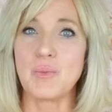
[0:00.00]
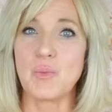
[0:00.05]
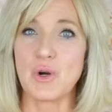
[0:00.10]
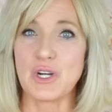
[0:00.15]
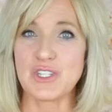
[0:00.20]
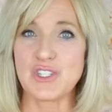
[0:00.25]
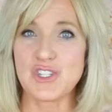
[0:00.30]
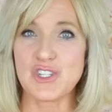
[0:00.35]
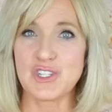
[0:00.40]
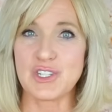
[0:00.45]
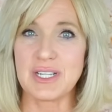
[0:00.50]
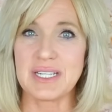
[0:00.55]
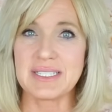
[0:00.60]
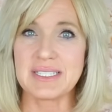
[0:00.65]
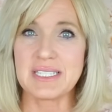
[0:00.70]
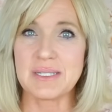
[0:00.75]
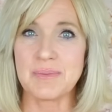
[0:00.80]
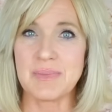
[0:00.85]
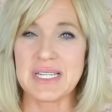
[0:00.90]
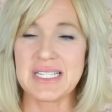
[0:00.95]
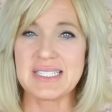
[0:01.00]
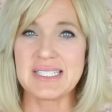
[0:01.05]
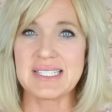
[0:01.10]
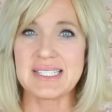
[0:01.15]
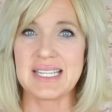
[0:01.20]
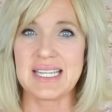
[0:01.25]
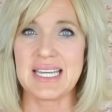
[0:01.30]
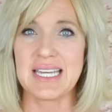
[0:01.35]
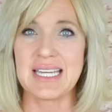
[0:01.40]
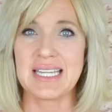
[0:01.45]
moisture into my
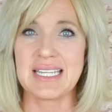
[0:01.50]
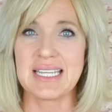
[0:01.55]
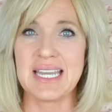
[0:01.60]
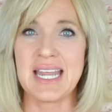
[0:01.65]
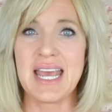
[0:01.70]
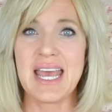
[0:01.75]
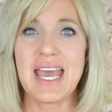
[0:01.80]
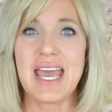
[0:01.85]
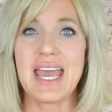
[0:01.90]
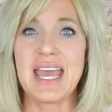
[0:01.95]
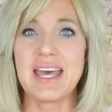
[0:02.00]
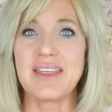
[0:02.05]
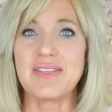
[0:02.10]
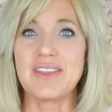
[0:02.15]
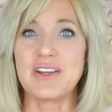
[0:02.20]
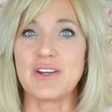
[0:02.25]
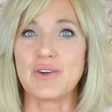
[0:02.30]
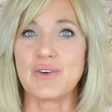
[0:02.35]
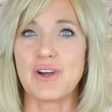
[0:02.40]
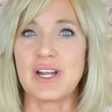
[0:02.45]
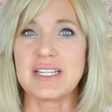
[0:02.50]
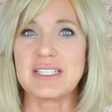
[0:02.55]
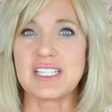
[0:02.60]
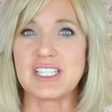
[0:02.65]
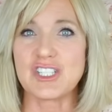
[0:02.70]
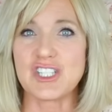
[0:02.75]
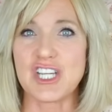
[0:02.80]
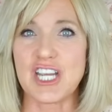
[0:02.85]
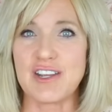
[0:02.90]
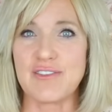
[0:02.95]
skin, and they're great
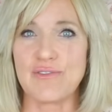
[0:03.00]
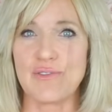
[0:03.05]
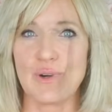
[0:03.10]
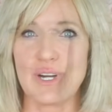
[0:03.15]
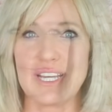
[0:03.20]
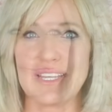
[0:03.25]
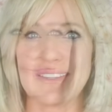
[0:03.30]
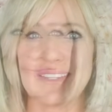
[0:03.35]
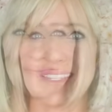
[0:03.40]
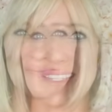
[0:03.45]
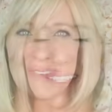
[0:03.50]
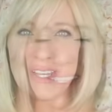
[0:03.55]
to shave with.